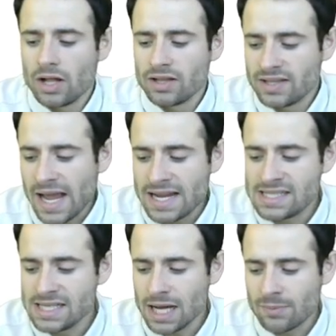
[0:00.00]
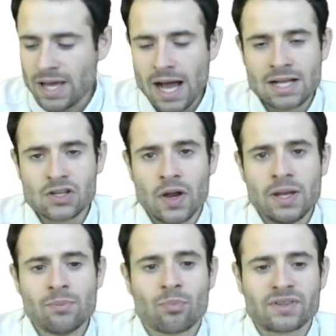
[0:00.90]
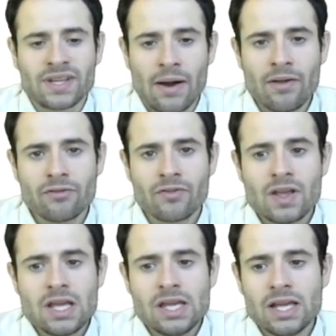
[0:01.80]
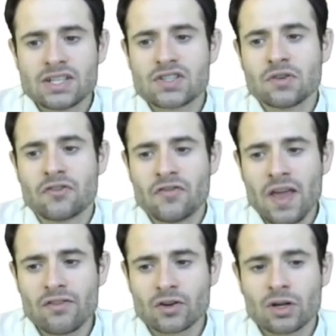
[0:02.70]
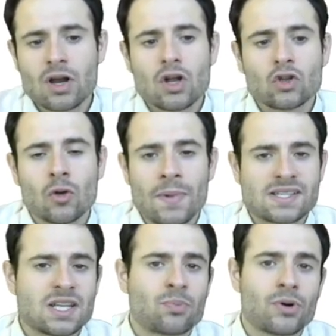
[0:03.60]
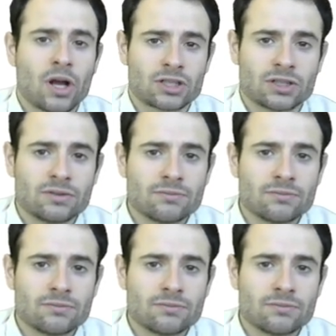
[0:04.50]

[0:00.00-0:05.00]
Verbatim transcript: the idea behind an import tariff is to favor domestic production.